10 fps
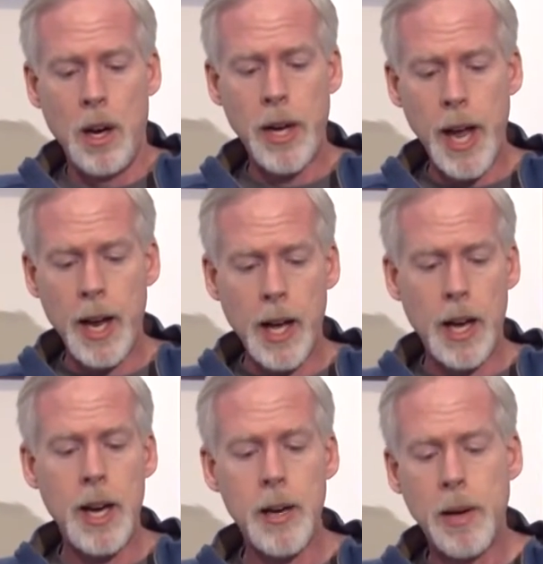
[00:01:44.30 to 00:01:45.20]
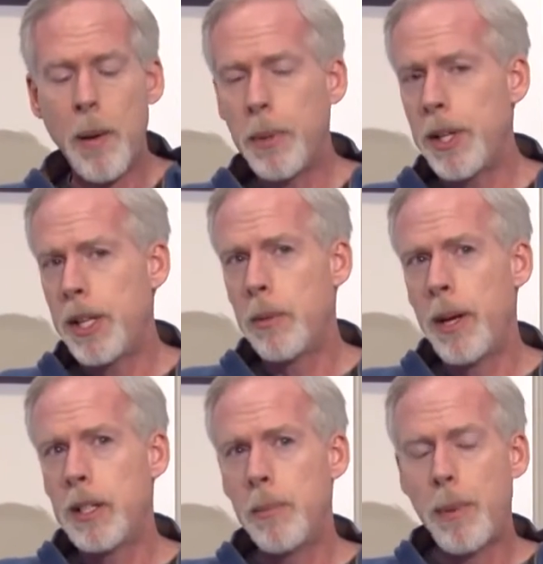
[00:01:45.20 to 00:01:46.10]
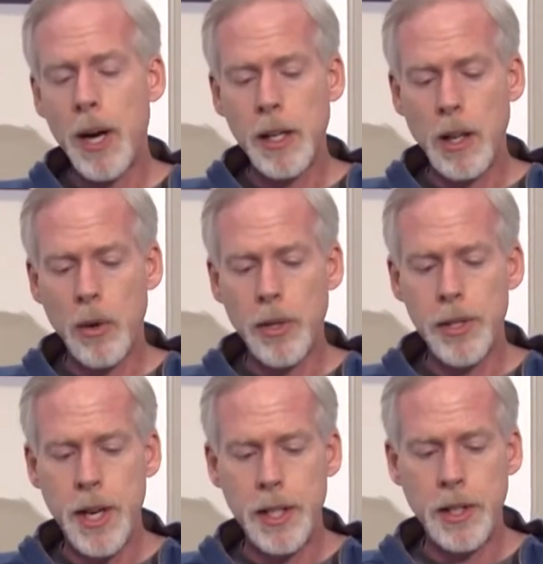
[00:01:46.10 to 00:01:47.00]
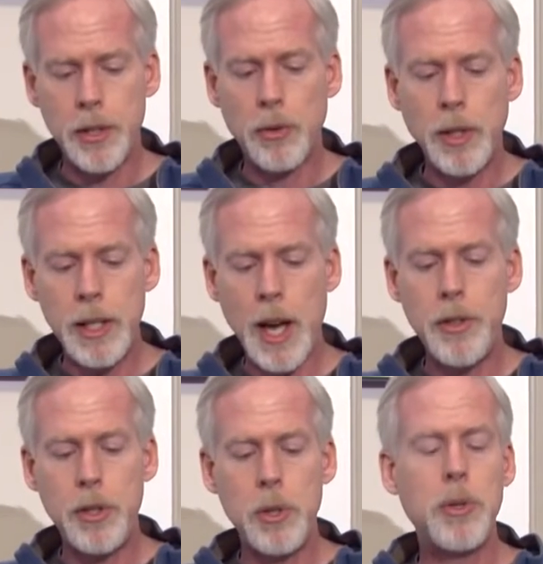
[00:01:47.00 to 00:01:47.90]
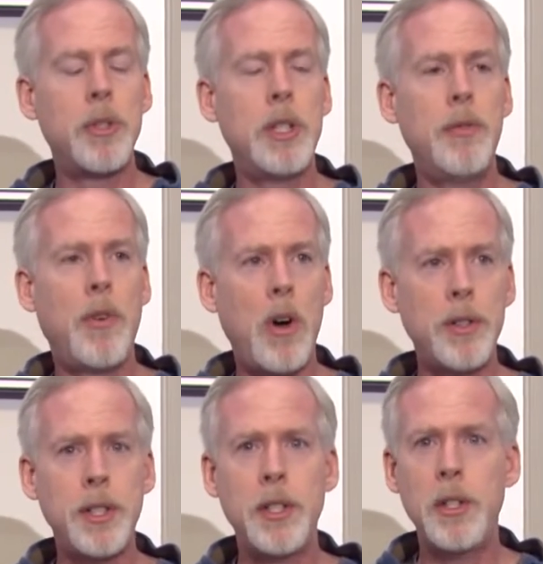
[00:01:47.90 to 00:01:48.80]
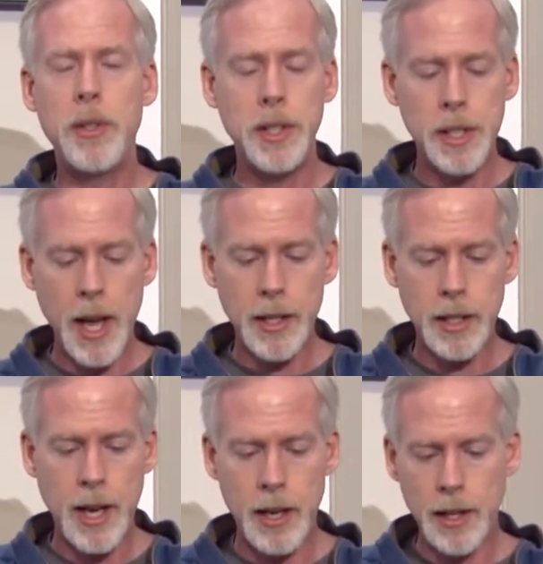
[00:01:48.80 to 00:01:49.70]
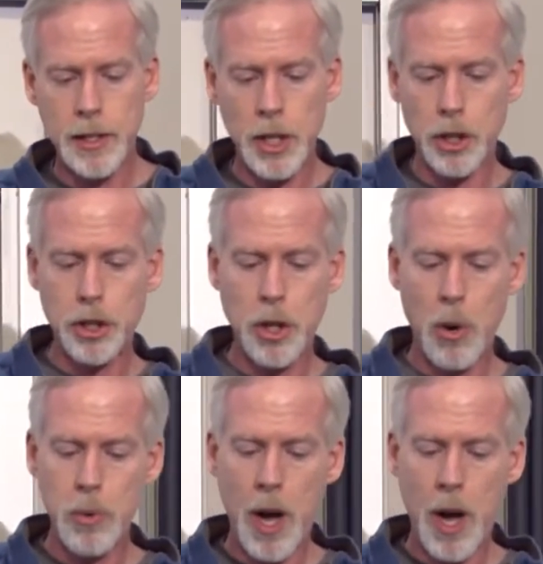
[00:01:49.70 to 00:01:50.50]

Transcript: Okay, a couple of things about debugging localization. There's a really nice user default that you can set, ns show